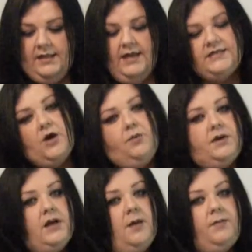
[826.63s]
I'd like to
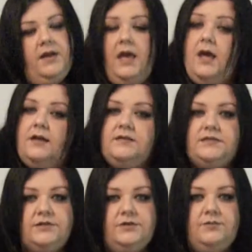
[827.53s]
open it up again
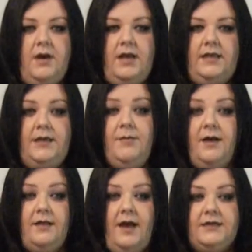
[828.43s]
to my
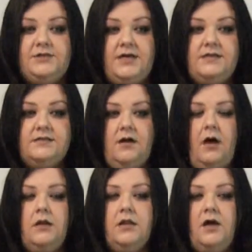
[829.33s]
email address,
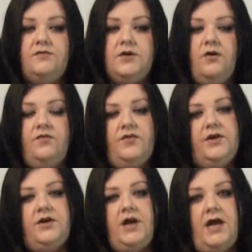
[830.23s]

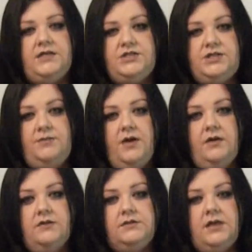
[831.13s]

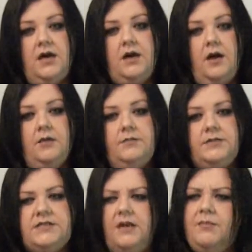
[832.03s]

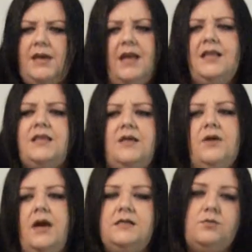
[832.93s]
alllovenofear@gmail.com. Send me anything
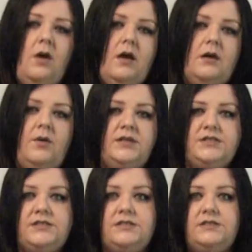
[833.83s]
you guys want,
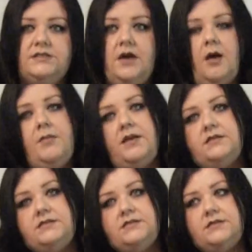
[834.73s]
questions,
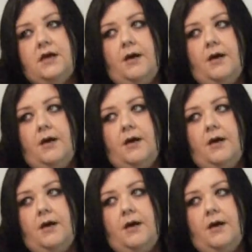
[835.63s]
comments,